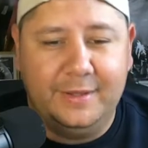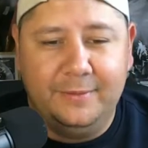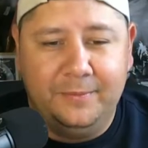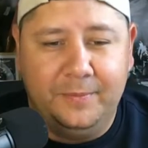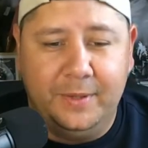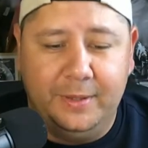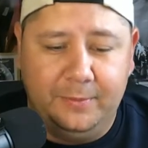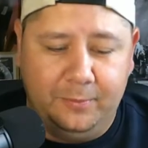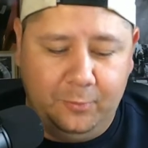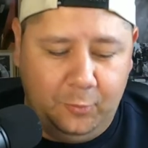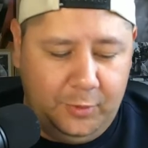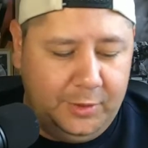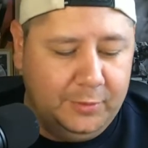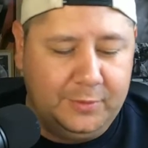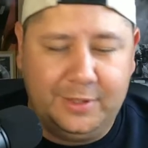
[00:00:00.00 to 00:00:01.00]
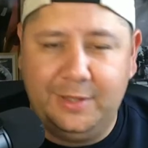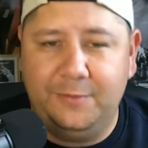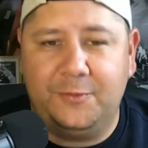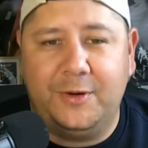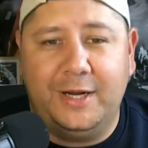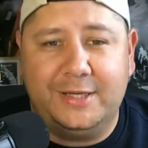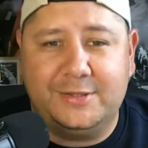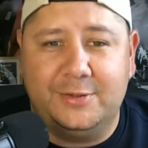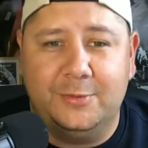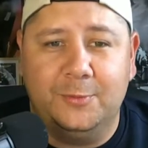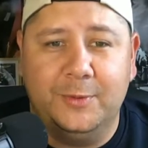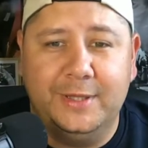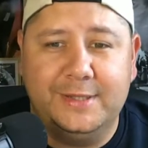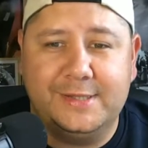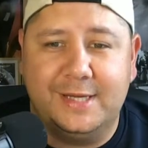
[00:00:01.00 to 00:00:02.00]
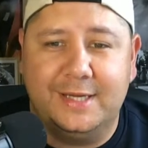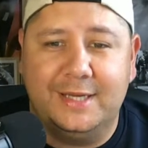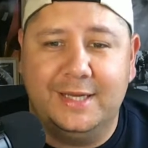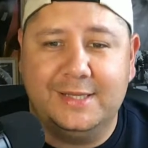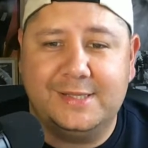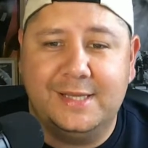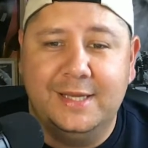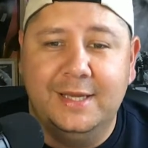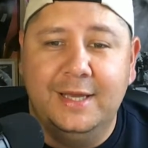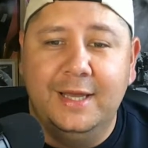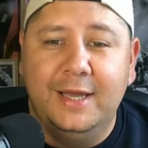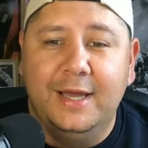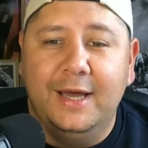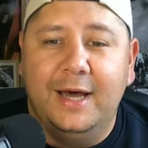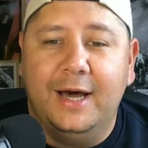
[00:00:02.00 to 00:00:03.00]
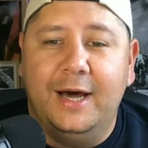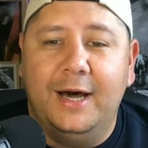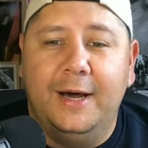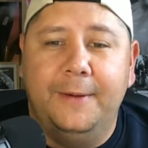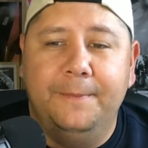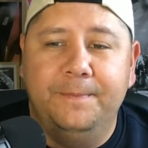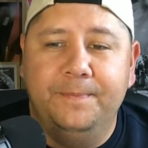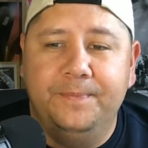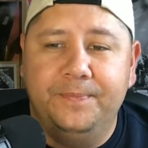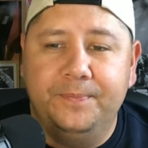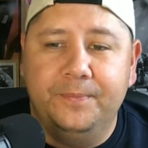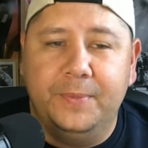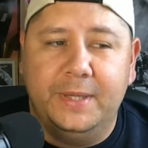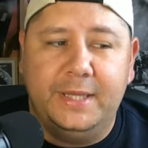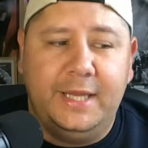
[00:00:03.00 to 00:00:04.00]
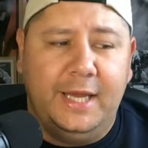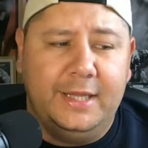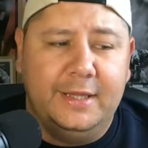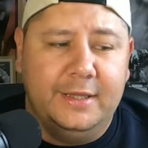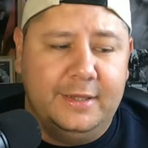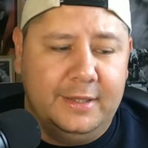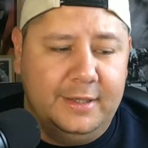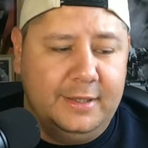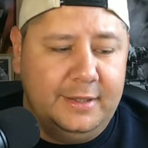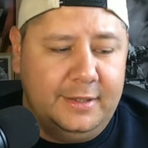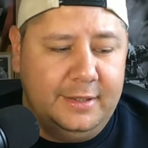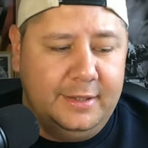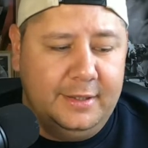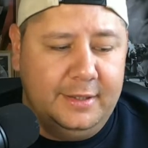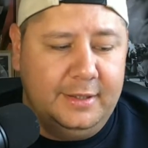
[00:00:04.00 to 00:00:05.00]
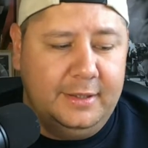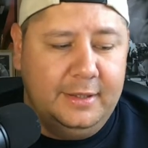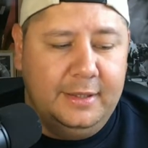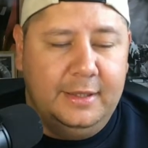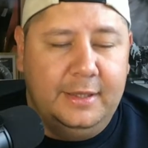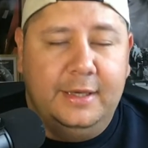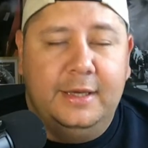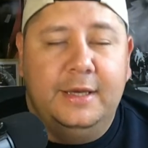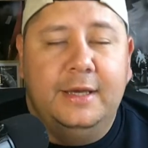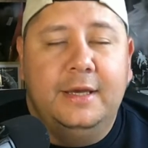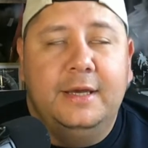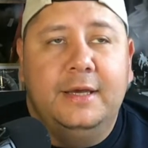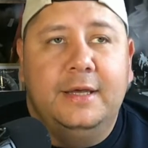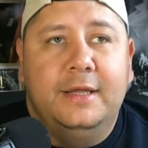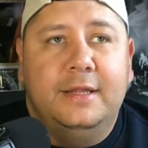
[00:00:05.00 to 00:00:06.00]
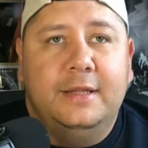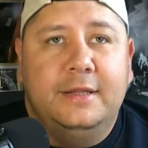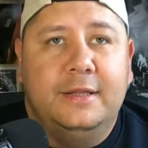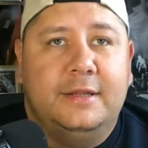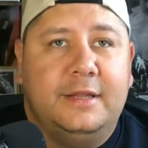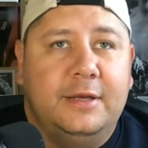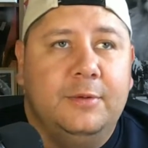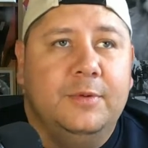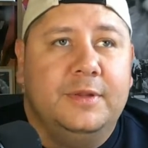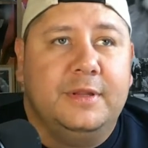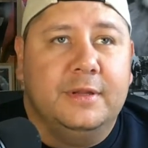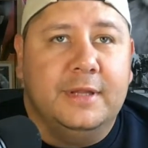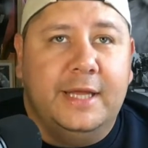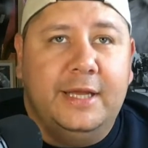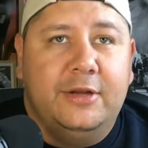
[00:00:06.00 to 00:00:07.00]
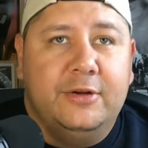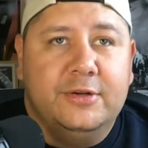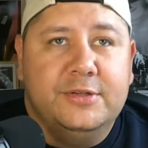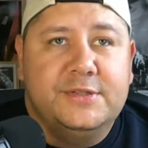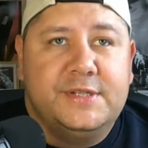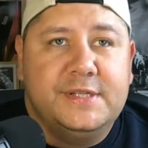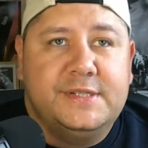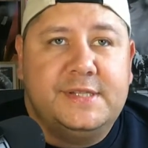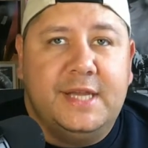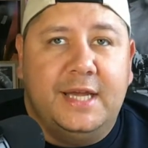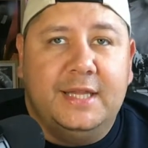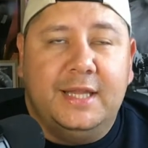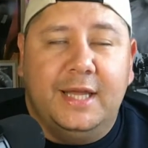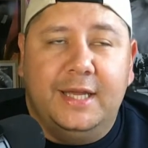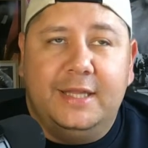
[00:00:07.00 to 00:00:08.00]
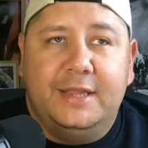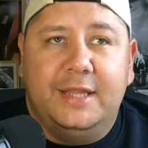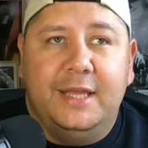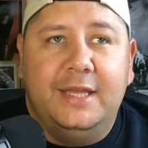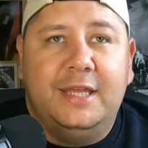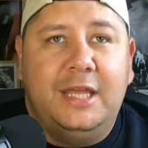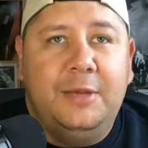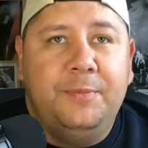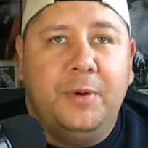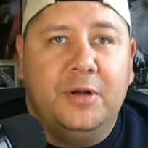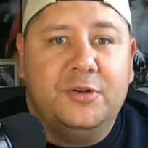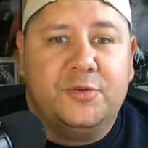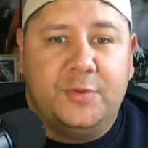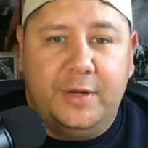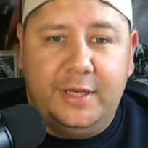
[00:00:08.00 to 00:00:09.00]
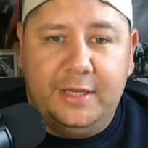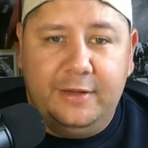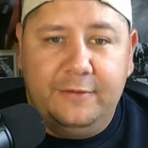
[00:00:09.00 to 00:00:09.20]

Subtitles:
But we don't keep tracks on wins, I guess. But yeah, the thing with the Lakers is that like they keep on trading